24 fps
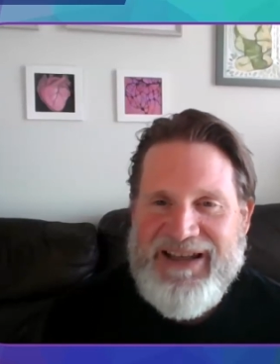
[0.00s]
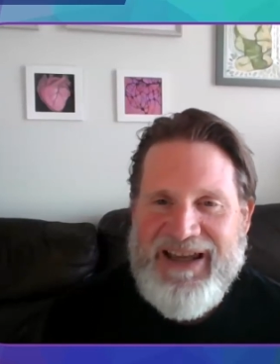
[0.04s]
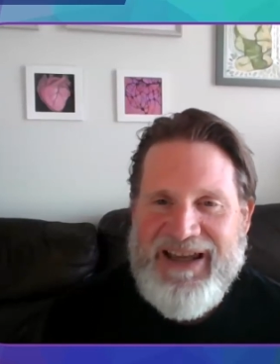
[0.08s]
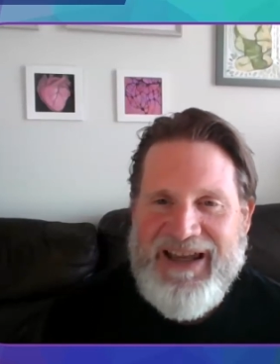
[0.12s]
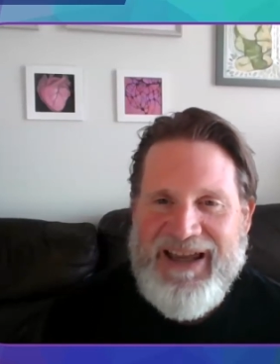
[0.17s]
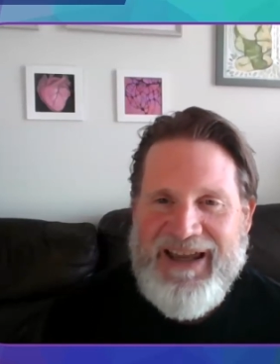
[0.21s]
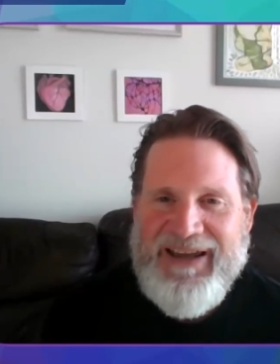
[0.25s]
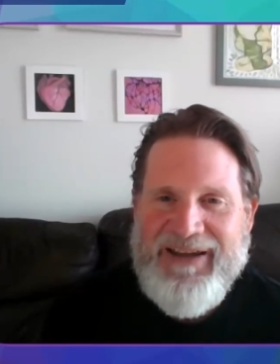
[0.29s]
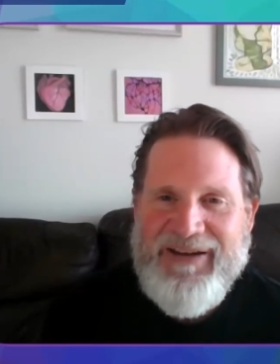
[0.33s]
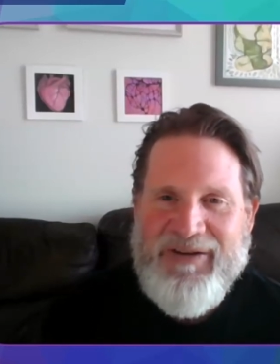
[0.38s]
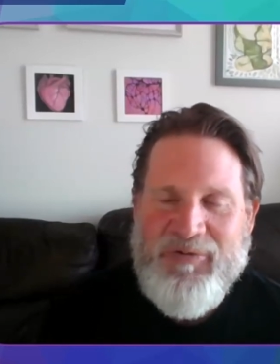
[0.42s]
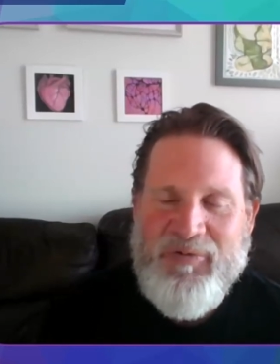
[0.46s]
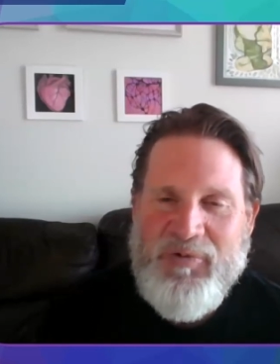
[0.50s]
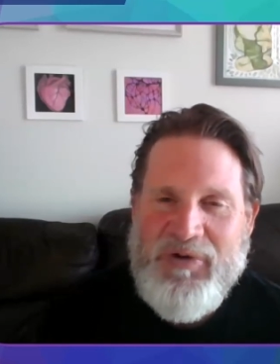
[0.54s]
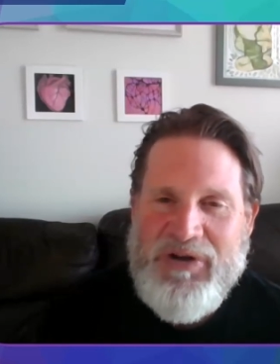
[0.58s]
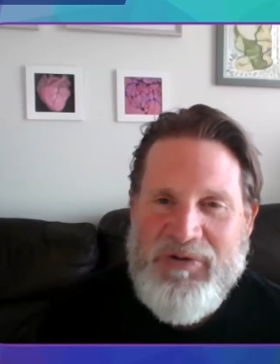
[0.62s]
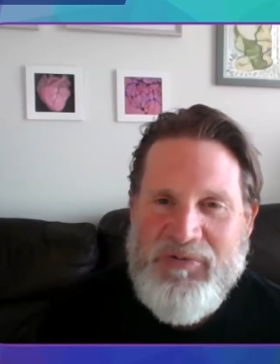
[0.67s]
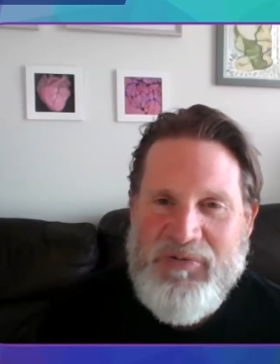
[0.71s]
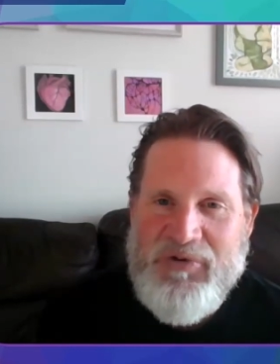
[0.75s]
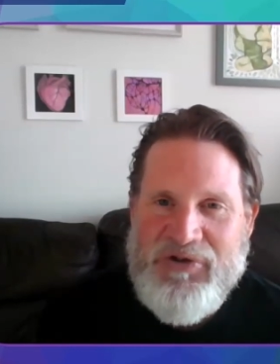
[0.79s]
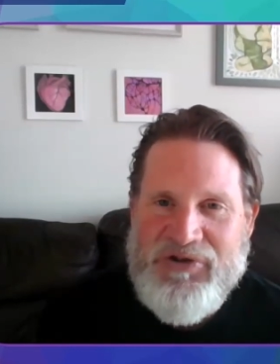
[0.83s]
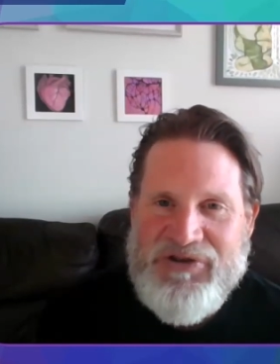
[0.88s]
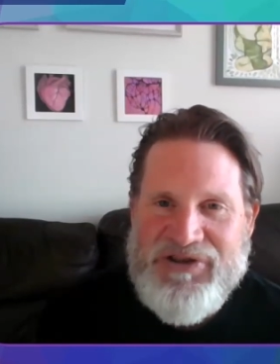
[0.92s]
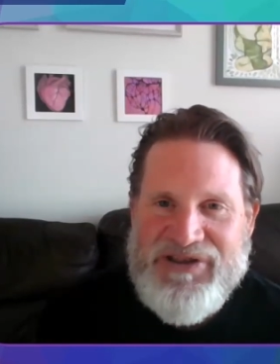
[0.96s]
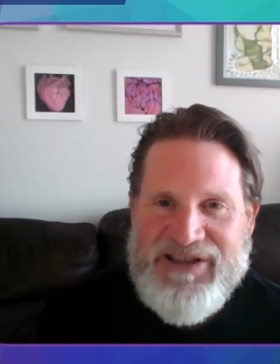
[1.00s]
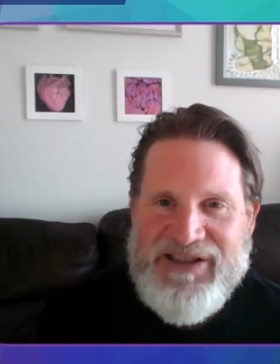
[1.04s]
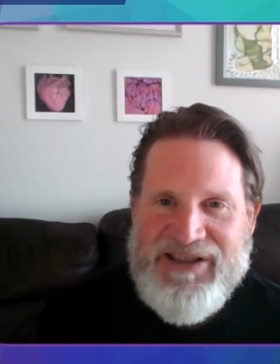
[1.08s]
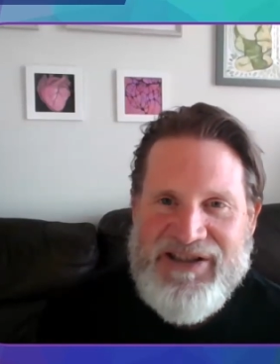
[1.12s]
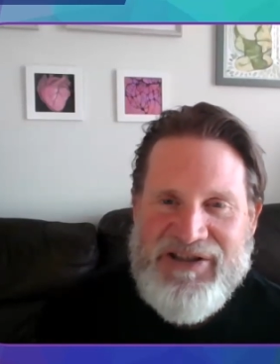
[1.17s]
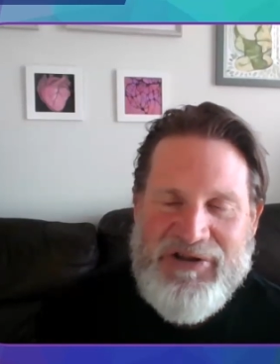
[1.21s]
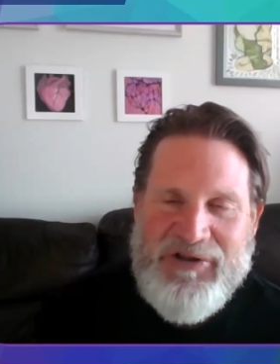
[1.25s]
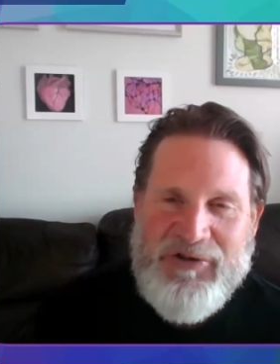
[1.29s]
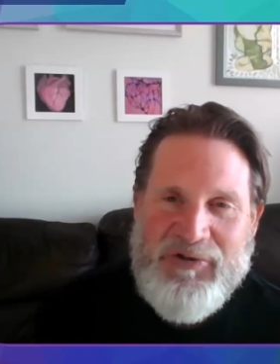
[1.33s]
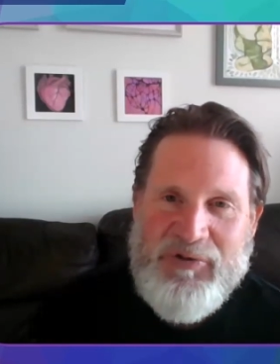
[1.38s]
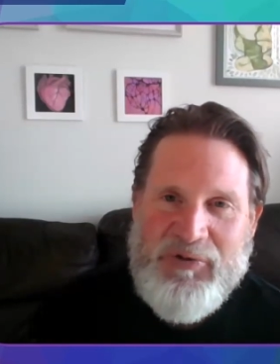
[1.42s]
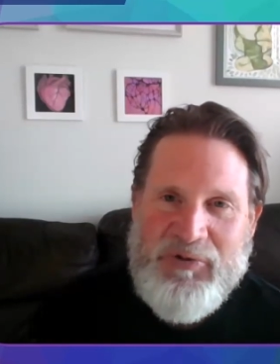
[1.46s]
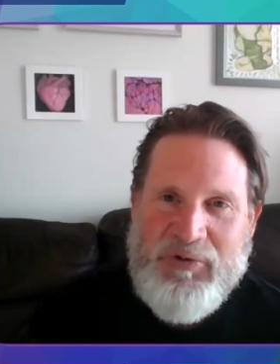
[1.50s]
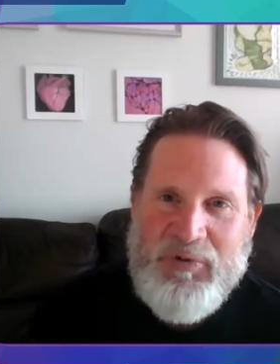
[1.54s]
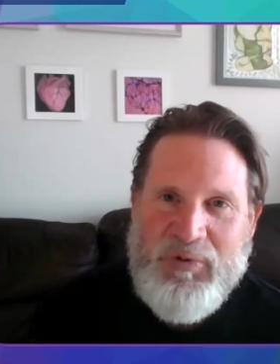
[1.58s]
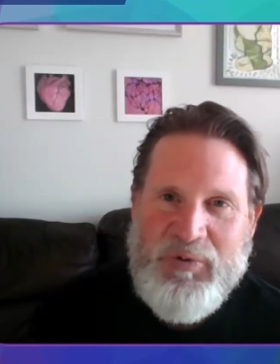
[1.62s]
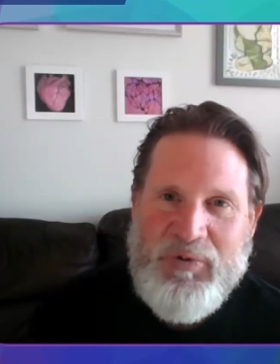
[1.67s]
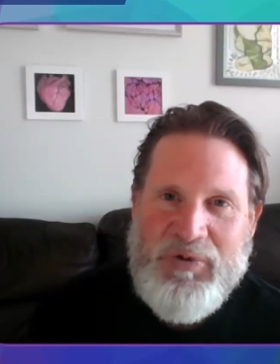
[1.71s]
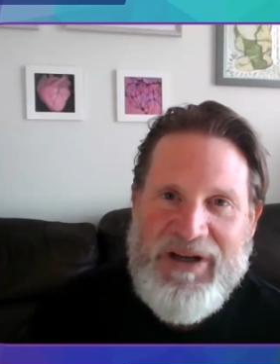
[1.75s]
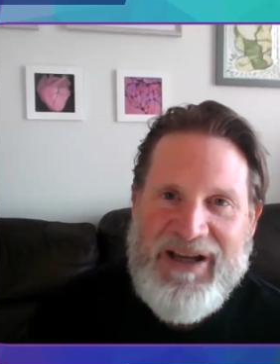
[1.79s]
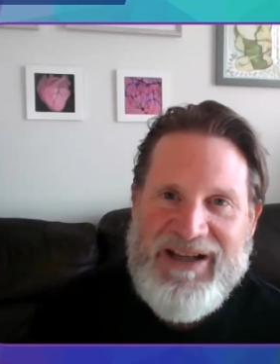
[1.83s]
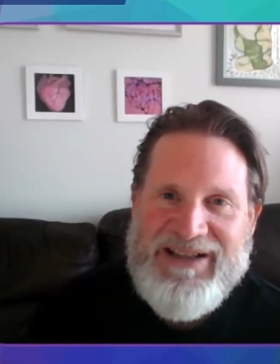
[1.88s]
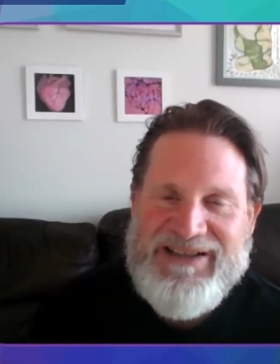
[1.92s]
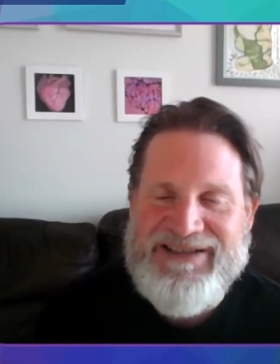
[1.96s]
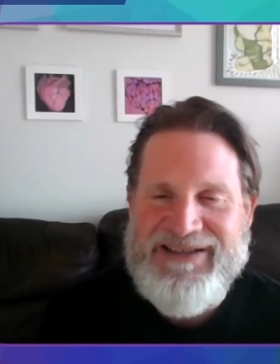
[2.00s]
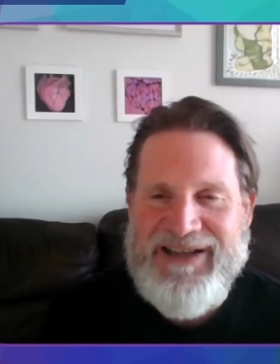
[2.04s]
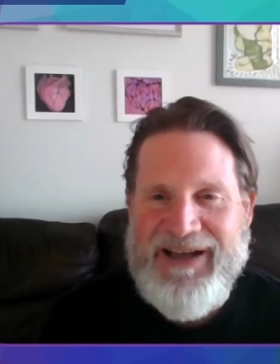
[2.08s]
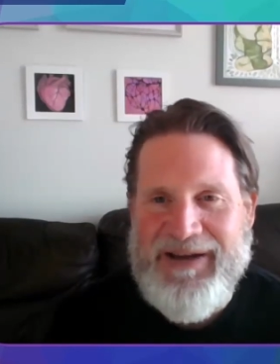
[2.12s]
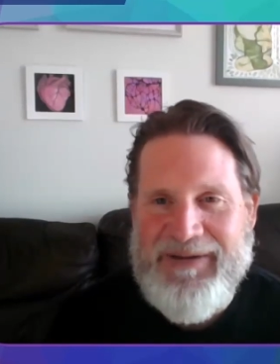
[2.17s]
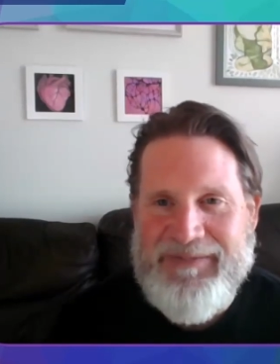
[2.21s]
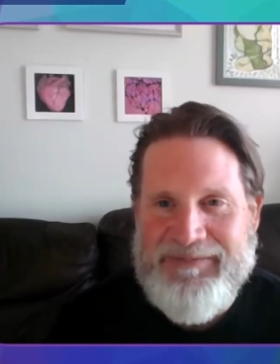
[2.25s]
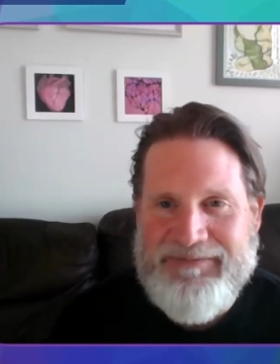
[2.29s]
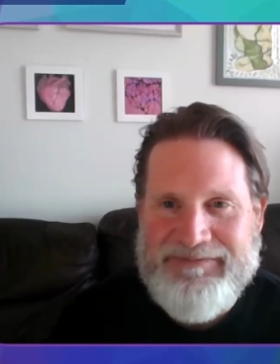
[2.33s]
and we will see you next time.